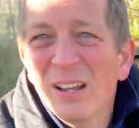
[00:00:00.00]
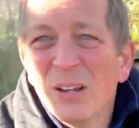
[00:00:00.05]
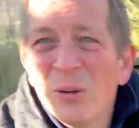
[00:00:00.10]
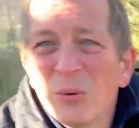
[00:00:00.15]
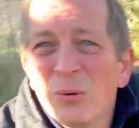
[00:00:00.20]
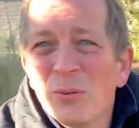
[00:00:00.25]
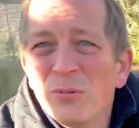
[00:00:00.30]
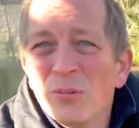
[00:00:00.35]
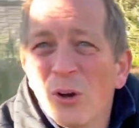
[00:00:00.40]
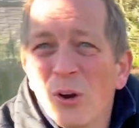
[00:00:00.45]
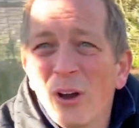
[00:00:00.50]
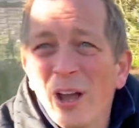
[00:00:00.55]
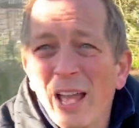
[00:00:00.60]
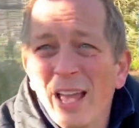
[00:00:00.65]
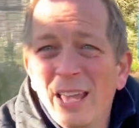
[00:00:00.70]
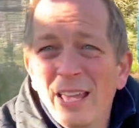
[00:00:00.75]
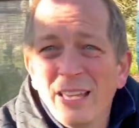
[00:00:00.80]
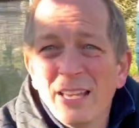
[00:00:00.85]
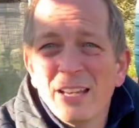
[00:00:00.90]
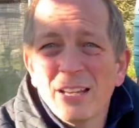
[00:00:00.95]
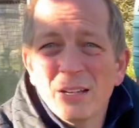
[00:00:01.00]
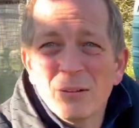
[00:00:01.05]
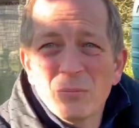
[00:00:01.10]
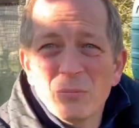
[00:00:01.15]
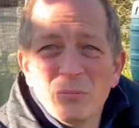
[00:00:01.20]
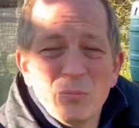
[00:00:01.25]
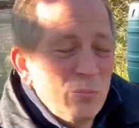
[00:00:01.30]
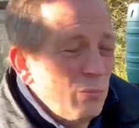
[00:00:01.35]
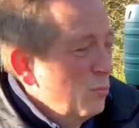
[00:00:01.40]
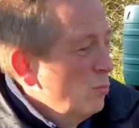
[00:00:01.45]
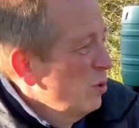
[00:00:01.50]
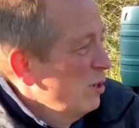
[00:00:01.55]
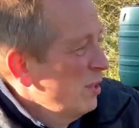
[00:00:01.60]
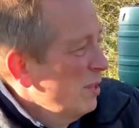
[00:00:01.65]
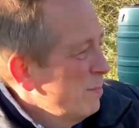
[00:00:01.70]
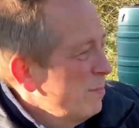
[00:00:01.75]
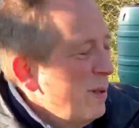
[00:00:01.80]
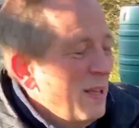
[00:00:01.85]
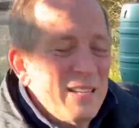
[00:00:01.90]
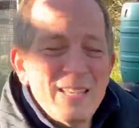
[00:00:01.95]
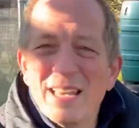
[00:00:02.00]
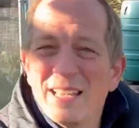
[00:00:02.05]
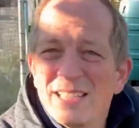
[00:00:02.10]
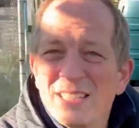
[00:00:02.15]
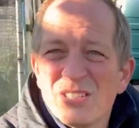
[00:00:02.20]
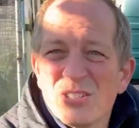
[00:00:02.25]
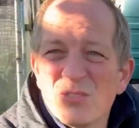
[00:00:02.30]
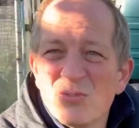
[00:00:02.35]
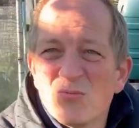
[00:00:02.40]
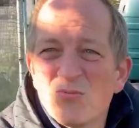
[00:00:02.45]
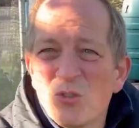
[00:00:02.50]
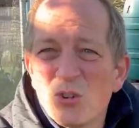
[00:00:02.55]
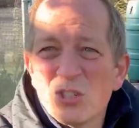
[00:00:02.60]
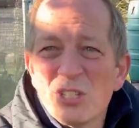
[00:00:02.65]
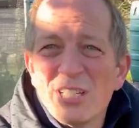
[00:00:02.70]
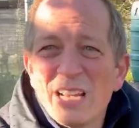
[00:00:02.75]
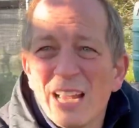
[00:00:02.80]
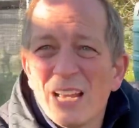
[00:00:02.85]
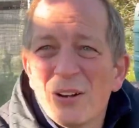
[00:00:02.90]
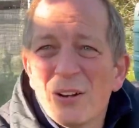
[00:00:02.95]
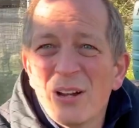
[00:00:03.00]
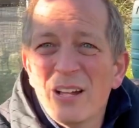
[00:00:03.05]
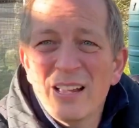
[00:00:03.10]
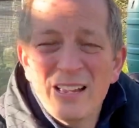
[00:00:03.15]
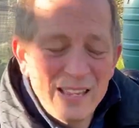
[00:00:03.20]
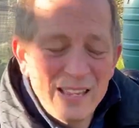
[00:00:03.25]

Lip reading: we've got one of the bed ends has rotted out.